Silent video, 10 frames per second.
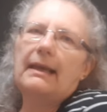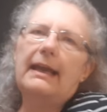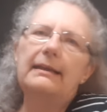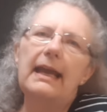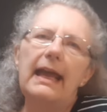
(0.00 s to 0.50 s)

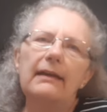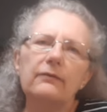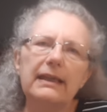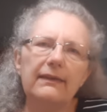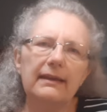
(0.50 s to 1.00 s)
and
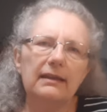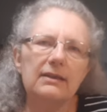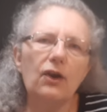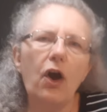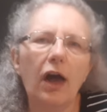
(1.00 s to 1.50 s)
everything
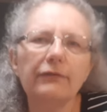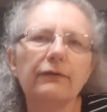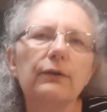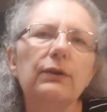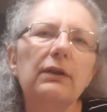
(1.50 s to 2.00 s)
is
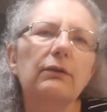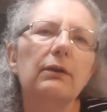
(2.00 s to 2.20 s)
offered